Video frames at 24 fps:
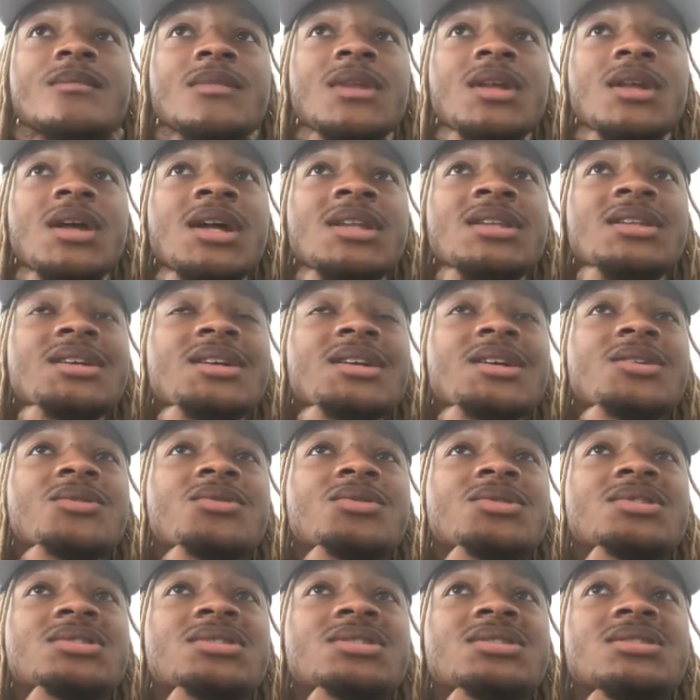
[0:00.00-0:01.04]
I think it
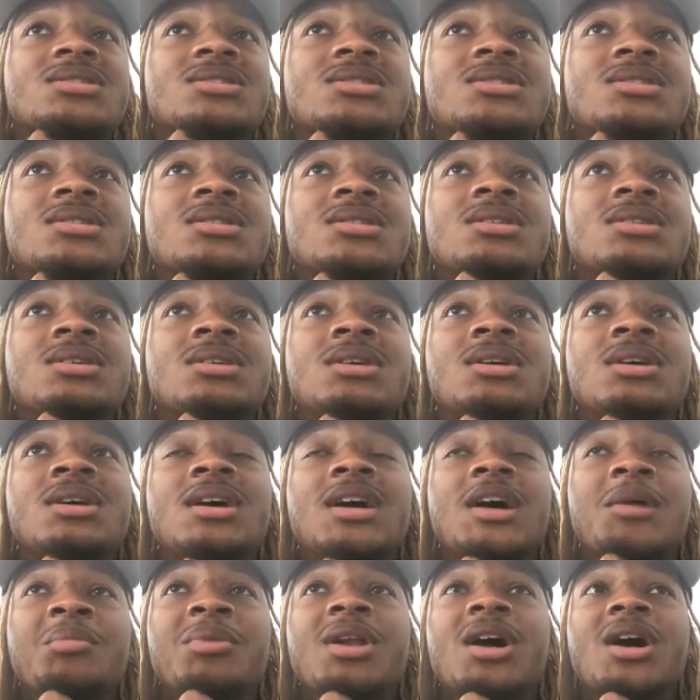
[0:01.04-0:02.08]
was.
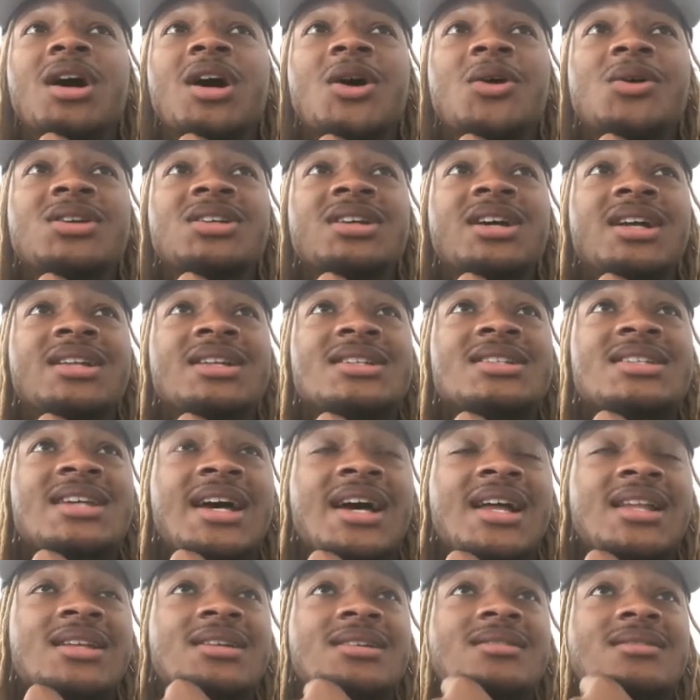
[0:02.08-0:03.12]
I mean, I always had the
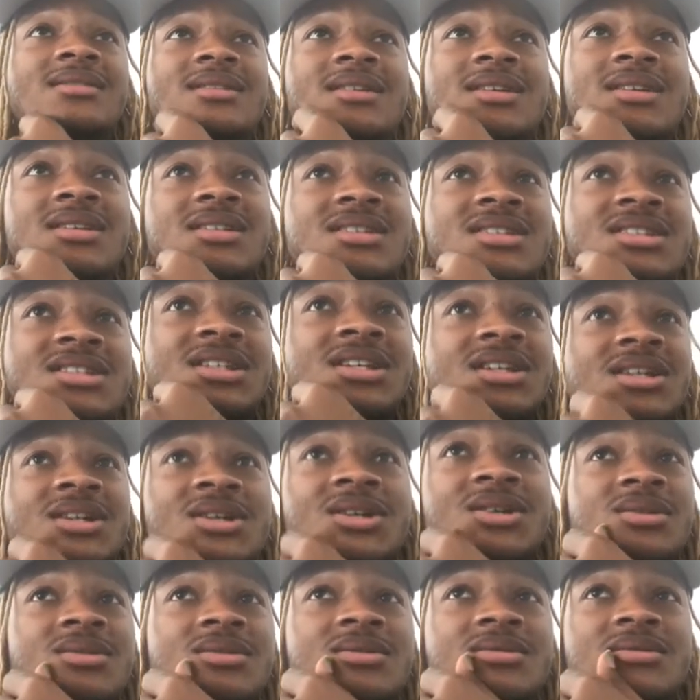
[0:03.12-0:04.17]
talent and the
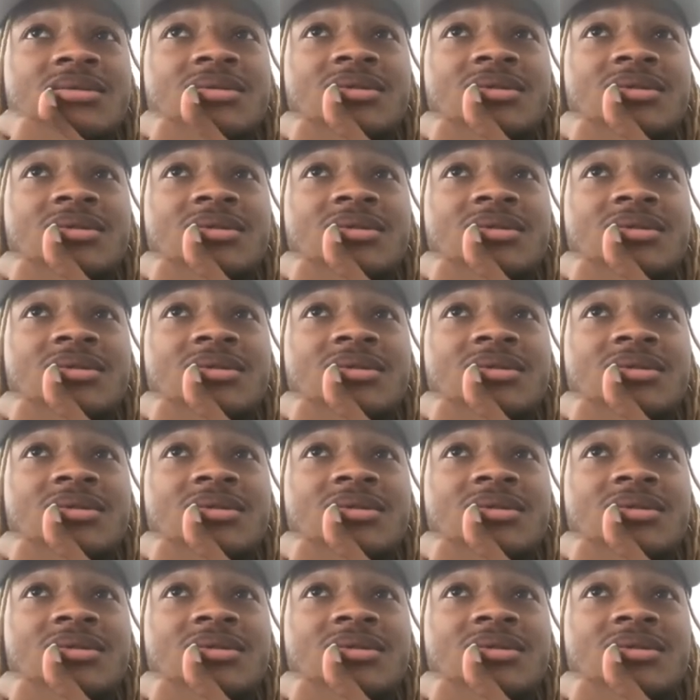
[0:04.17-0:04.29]
skill.